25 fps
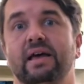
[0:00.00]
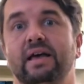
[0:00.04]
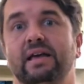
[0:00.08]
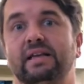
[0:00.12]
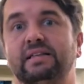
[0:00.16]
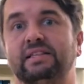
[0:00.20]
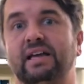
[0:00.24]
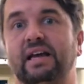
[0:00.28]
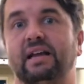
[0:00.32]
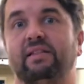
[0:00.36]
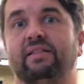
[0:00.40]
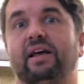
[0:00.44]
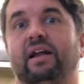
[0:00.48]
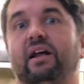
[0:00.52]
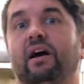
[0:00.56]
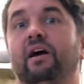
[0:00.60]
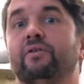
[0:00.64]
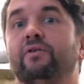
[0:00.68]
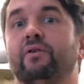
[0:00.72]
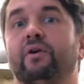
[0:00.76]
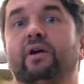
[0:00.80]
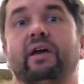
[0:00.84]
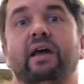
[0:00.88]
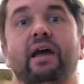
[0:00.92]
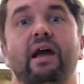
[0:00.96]
saying that
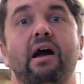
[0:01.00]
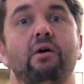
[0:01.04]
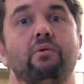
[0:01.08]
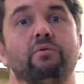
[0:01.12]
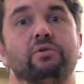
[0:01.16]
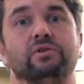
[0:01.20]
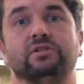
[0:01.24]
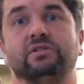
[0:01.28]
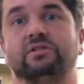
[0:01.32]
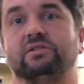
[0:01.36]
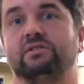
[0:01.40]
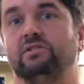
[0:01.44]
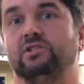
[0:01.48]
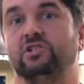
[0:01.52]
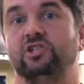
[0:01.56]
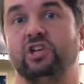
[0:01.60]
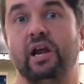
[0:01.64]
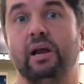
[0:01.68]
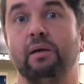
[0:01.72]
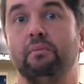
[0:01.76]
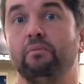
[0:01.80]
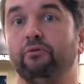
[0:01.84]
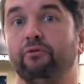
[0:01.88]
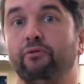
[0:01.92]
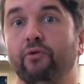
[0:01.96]
other account was
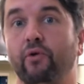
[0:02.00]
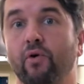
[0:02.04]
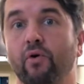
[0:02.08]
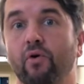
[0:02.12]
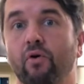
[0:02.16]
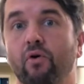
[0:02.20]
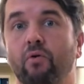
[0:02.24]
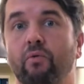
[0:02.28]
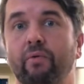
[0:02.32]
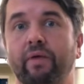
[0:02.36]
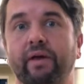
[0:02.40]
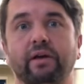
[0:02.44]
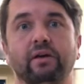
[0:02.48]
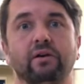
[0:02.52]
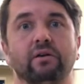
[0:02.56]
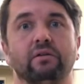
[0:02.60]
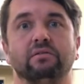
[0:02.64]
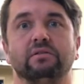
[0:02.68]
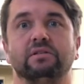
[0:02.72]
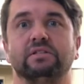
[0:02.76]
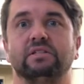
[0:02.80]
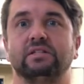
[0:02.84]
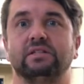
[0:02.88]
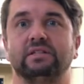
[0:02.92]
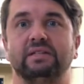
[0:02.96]
jam full, they
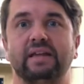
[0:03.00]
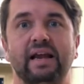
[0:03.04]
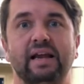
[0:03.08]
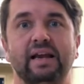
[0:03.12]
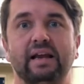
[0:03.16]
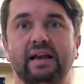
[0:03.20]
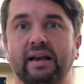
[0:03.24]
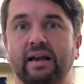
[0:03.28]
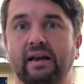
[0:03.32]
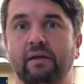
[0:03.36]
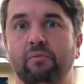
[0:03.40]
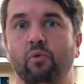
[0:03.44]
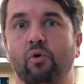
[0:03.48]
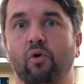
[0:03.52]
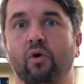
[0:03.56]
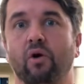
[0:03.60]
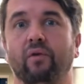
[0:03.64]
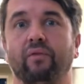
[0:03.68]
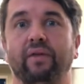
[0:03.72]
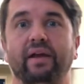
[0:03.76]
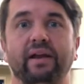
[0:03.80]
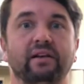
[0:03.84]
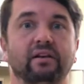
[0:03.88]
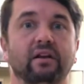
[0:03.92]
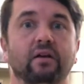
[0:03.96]
couldn't sustain it anymore,
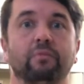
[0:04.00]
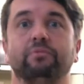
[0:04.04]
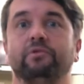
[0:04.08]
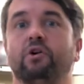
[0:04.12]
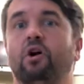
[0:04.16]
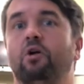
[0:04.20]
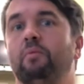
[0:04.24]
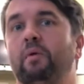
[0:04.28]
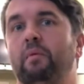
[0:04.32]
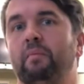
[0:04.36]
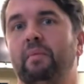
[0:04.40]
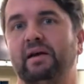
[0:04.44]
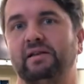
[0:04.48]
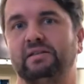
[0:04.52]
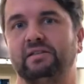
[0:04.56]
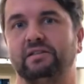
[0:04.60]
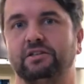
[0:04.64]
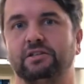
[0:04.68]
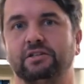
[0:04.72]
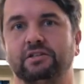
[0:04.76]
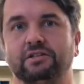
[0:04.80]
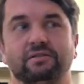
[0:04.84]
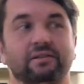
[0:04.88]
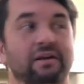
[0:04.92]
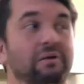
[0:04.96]
and they dumped all my
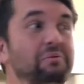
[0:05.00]
messages.